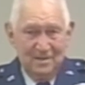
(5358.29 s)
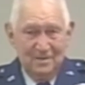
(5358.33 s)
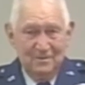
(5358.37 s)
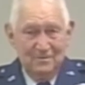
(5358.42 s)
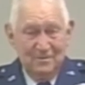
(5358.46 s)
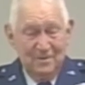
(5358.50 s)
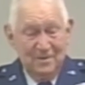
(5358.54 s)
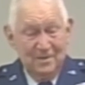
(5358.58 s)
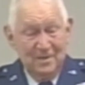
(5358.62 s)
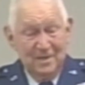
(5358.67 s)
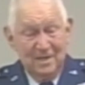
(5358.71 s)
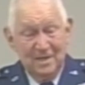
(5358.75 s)

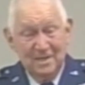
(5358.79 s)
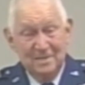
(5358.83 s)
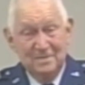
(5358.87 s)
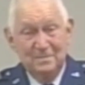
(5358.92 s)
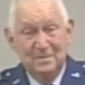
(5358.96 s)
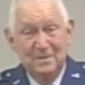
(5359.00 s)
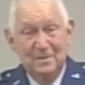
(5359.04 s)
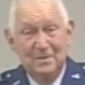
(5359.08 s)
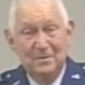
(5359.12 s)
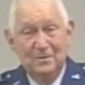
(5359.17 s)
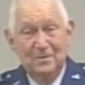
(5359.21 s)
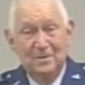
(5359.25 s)
where the
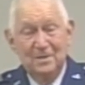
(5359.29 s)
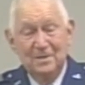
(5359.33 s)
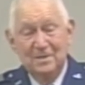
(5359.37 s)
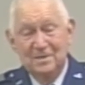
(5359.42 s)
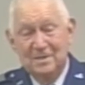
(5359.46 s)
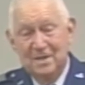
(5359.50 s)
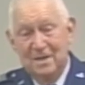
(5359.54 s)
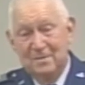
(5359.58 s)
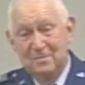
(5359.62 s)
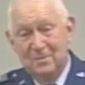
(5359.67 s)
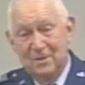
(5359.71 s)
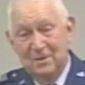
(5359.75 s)
hospital was,
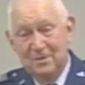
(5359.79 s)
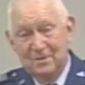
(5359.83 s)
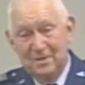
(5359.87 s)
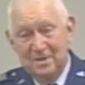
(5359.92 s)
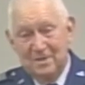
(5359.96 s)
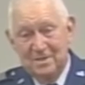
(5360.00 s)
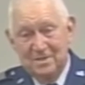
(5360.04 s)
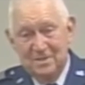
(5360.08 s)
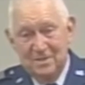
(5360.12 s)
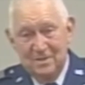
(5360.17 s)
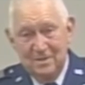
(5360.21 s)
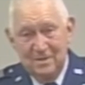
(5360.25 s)
and they brought
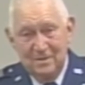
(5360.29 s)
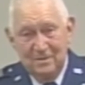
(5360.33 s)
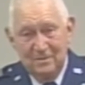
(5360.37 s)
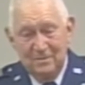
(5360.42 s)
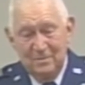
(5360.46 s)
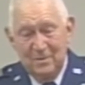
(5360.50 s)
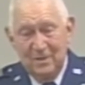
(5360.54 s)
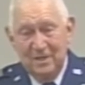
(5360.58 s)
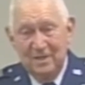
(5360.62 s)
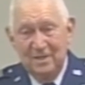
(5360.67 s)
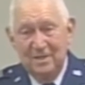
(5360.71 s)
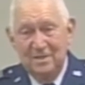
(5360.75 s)
these, they were
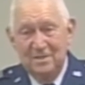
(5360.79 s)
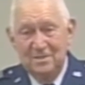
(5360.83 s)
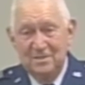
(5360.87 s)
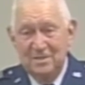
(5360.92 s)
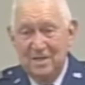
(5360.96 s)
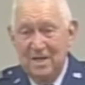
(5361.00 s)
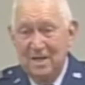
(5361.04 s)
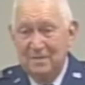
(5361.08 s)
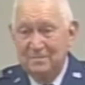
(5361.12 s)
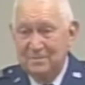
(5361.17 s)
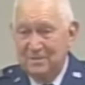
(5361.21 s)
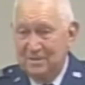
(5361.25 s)
bringing these
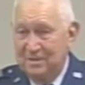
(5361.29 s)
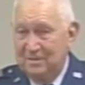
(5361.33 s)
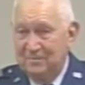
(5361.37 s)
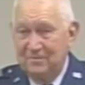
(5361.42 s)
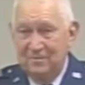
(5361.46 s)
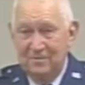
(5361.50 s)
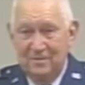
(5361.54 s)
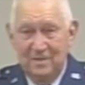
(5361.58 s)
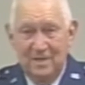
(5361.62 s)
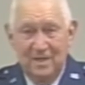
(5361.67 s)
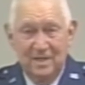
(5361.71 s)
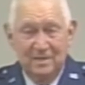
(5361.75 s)
Japs in
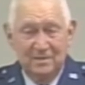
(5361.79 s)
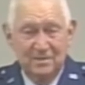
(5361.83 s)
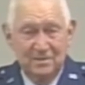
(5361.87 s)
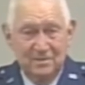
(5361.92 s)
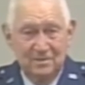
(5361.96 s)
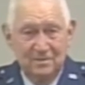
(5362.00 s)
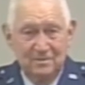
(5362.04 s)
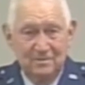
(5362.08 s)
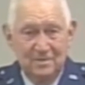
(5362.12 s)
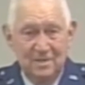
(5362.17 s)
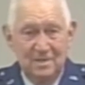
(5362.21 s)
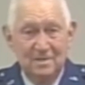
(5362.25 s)
for the next
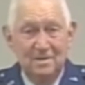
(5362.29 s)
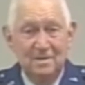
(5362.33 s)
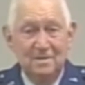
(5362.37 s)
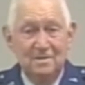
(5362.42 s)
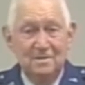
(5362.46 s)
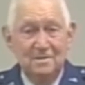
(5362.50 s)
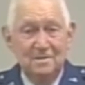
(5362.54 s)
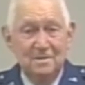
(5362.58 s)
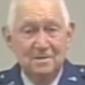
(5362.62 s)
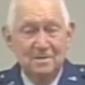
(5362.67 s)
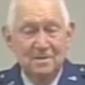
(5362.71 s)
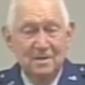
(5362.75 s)
two
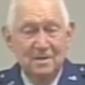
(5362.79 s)
days